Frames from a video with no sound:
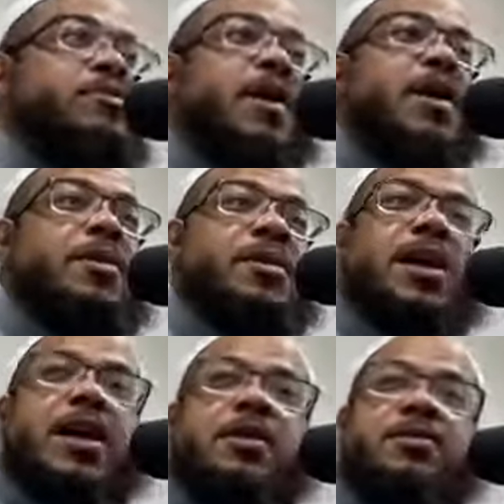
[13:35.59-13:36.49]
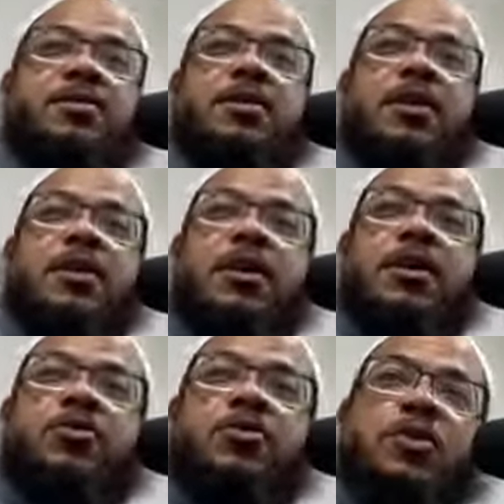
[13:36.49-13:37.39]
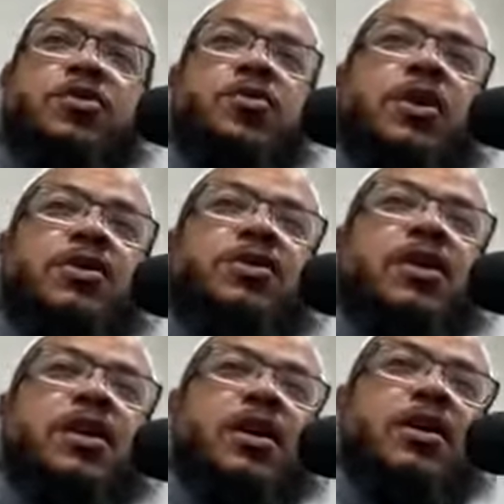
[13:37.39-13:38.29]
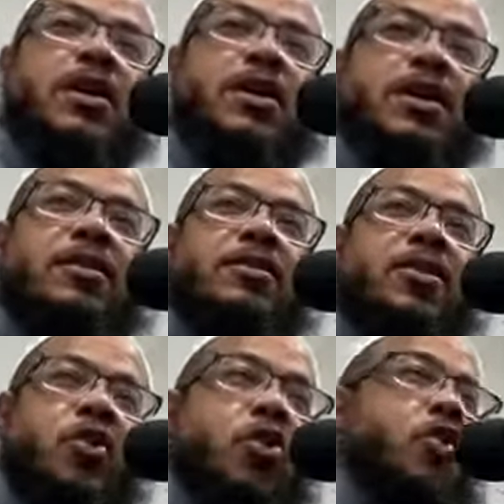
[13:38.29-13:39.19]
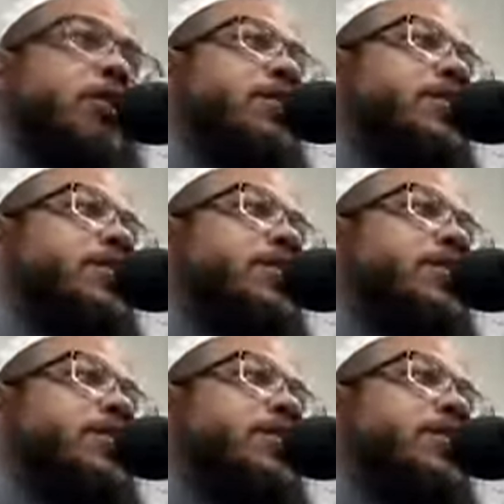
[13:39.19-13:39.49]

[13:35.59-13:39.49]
the family ties. And so this was in the early